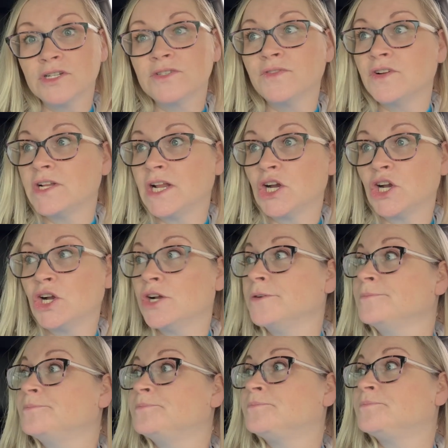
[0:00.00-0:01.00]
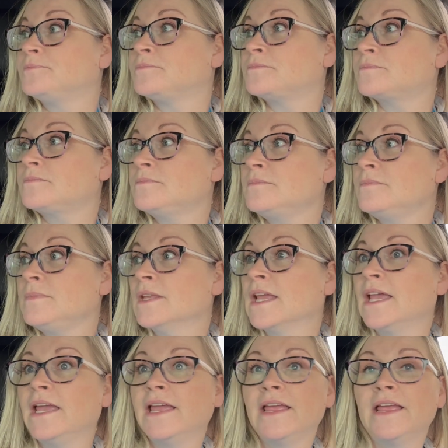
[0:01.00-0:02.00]
for dinner,
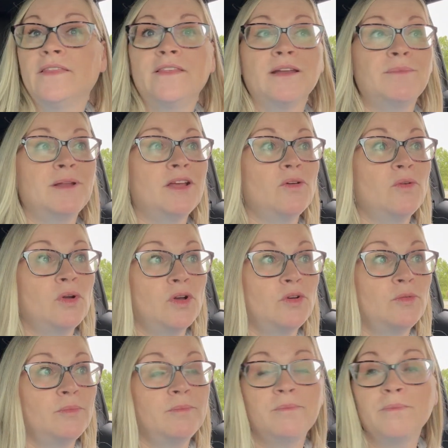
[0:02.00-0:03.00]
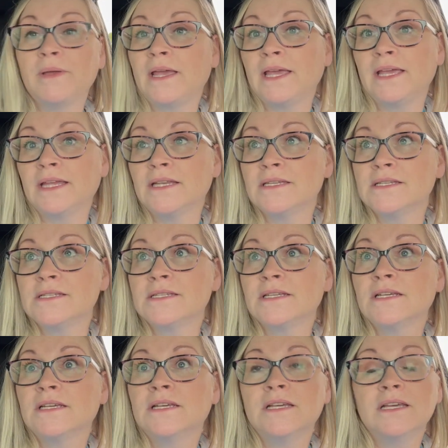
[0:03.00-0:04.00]
and then I'm gonna go home and
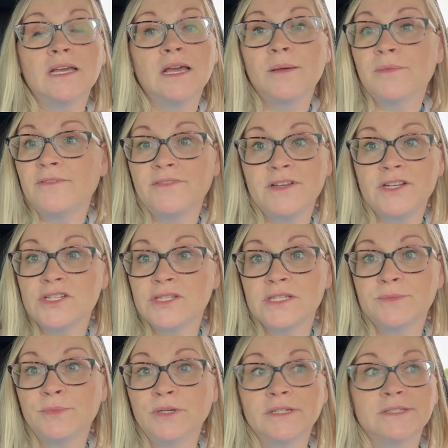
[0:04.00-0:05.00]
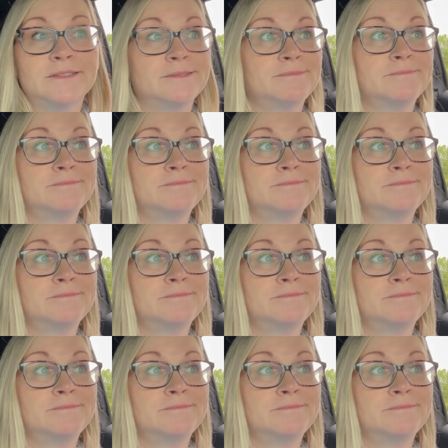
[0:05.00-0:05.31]
I'm gonna finish this book.